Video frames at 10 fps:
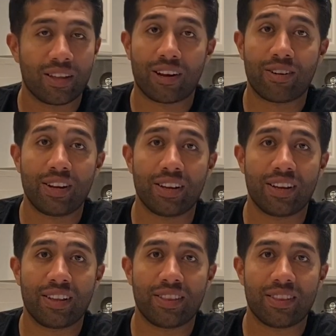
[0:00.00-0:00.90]
All right,
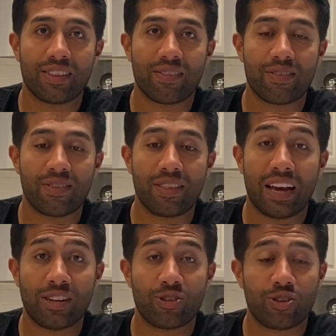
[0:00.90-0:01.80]
and
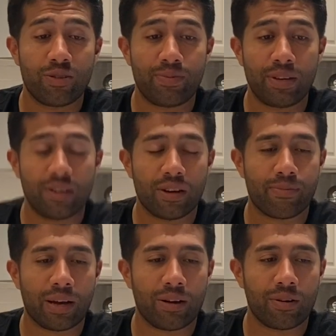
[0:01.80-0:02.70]
that should be
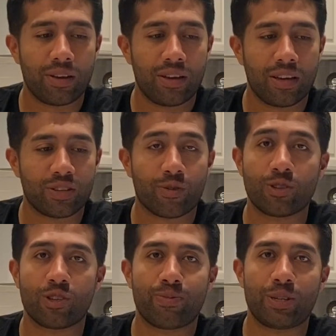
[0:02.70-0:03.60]
about it as far
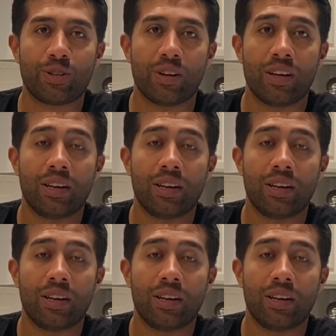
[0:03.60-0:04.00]
as suspension.